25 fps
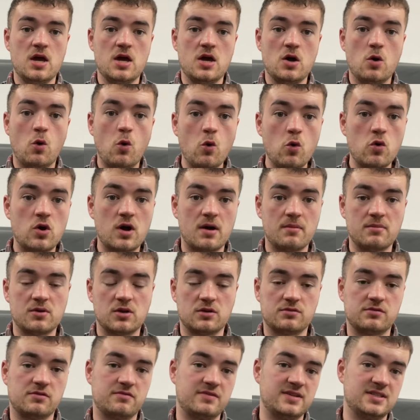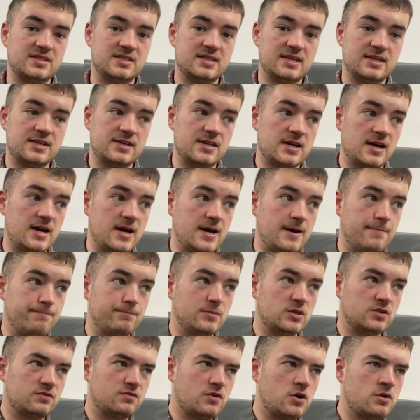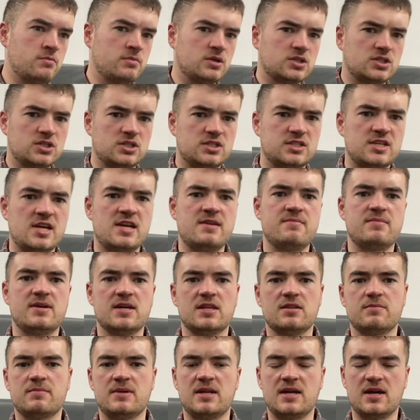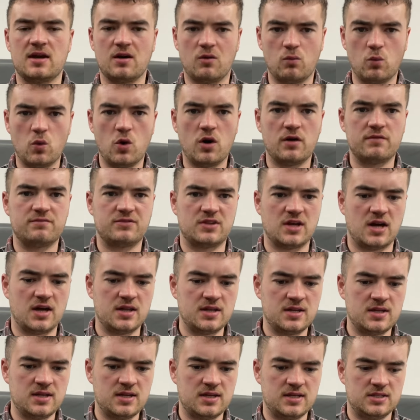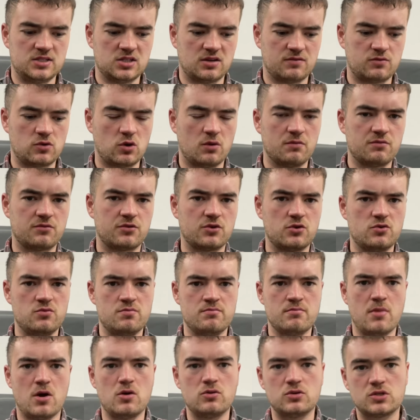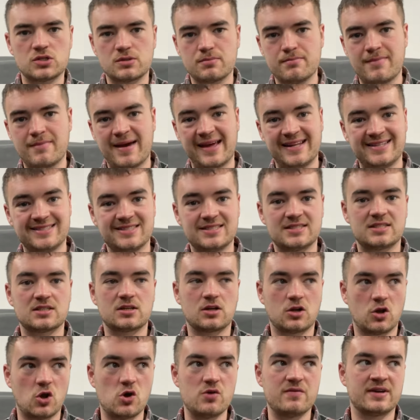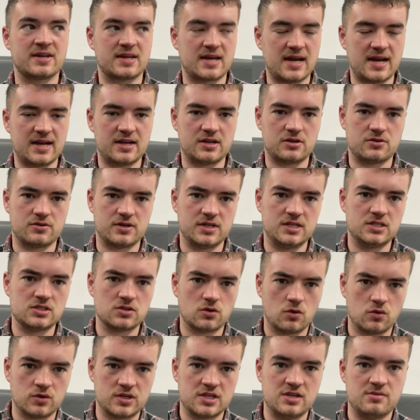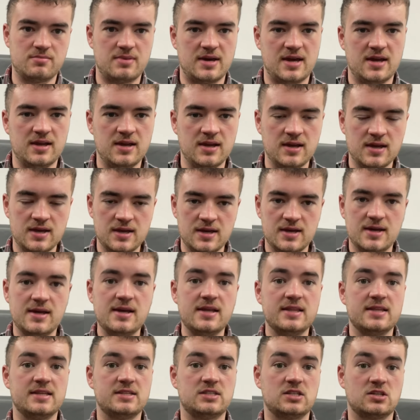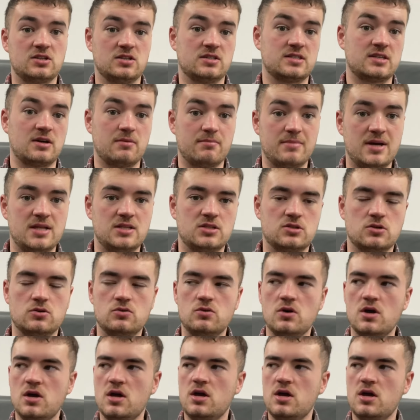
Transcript: All coming off of Vinted. It's very much the same at the minute. What I've done is I've gone through most men's clothing categories on eBay. This is going to sound mental.